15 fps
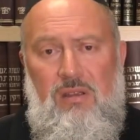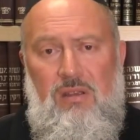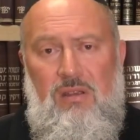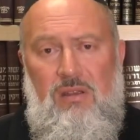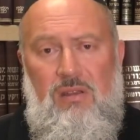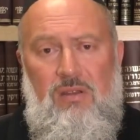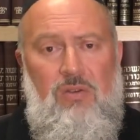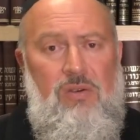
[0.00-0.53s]

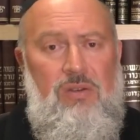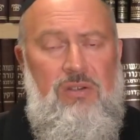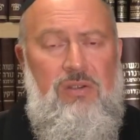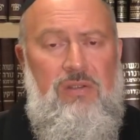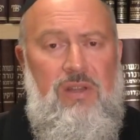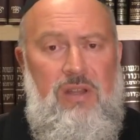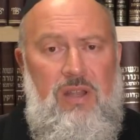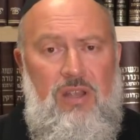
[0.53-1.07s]
according
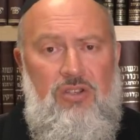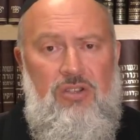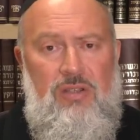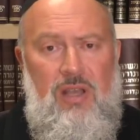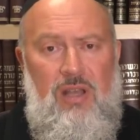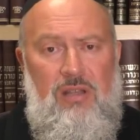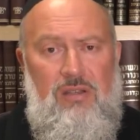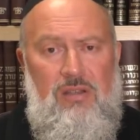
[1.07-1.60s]
to their
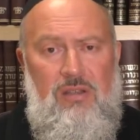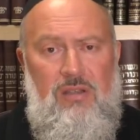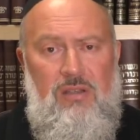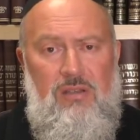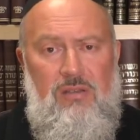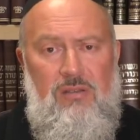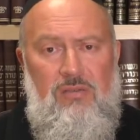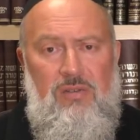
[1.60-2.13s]
nationality
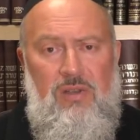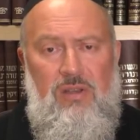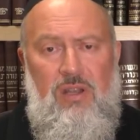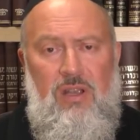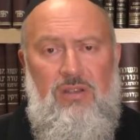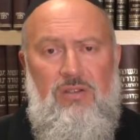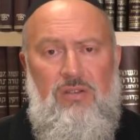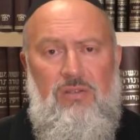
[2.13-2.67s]
or their
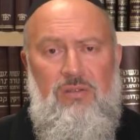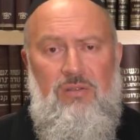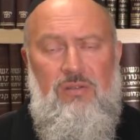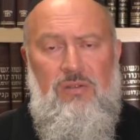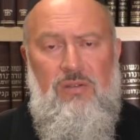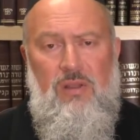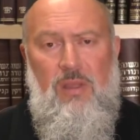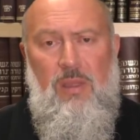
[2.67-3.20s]

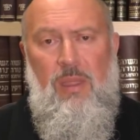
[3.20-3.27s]
national